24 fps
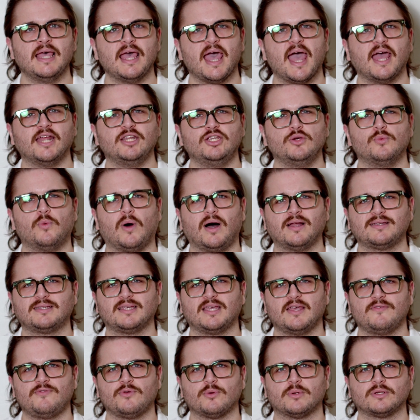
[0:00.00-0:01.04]
and you want to
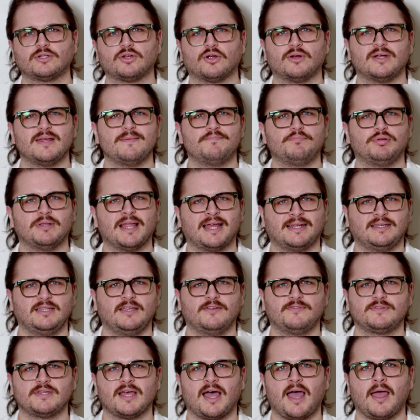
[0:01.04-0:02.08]
give your attorney plenty
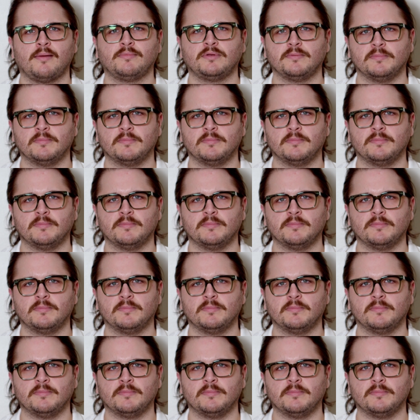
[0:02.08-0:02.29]
of time